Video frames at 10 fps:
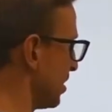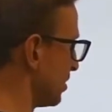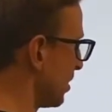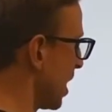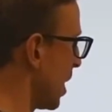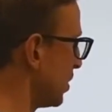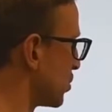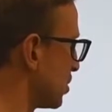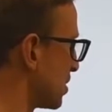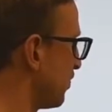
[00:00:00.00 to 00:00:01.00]
how we
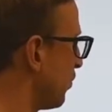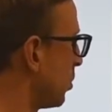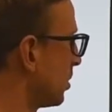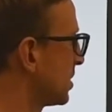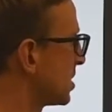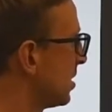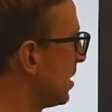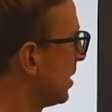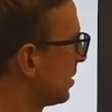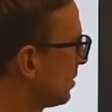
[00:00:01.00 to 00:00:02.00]
transformed
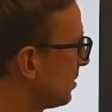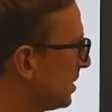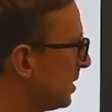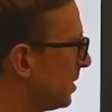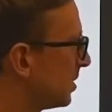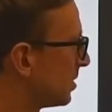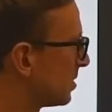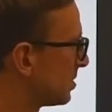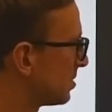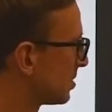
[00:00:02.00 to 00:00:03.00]
the
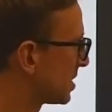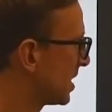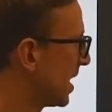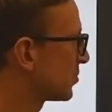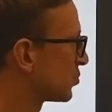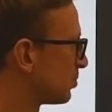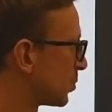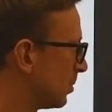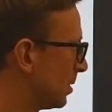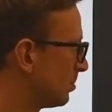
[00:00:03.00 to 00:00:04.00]
scattering problem
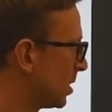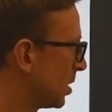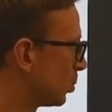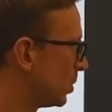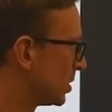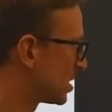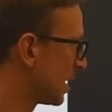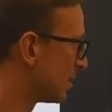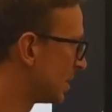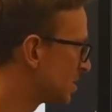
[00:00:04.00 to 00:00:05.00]
with some
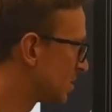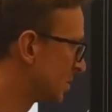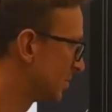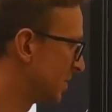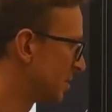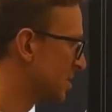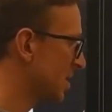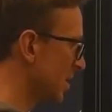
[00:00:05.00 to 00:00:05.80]
incident fields and